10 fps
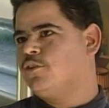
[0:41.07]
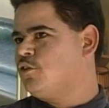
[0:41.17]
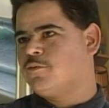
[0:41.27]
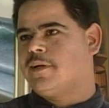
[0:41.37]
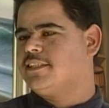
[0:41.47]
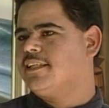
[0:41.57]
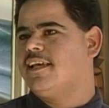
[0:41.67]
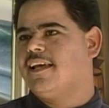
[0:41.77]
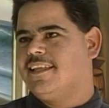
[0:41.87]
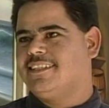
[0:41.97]
It's an
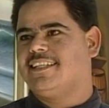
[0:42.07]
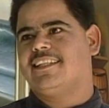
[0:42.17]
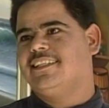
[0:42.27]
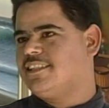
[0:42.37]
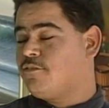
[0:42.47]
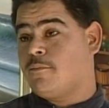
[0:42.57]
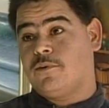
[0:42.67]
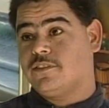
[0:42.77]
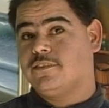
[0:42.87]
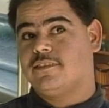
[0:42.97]
honor to have all these
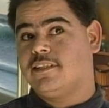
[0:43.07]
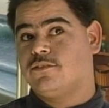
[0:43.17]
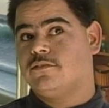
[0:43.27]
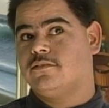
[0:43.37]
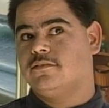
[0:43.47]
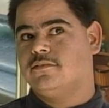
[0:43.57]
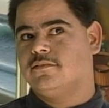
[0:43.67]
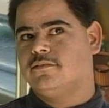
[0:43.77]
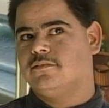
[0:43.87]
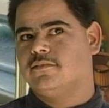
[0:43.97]
famous people in our little
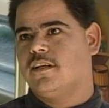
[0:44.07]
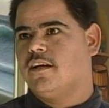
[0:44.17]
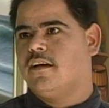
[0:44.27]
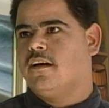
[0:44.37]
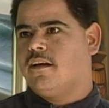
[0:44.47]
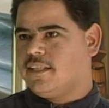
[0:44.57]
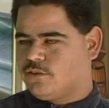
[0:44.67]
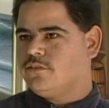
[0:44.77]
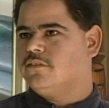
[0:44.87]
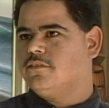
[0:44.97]
town and
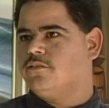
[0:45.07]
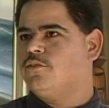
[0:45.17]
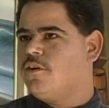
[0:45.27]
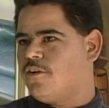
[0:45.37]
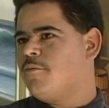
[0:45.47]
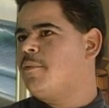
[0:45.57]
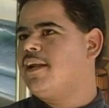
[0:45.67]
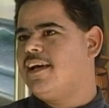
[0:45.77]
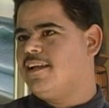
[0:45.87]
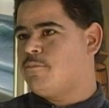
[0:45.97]
now we are known all
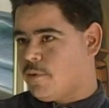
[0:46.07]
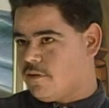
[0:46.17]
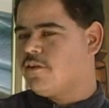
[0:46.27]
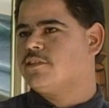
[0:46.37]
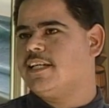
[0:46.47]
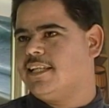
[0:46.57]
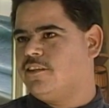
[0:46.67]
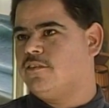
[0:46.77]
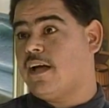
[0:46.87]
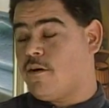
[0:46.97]
over the world thanks to
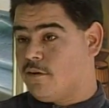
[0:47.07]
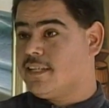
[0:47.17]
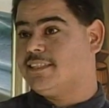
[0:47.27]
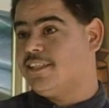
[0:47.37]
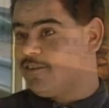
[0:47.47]
Fox Studios.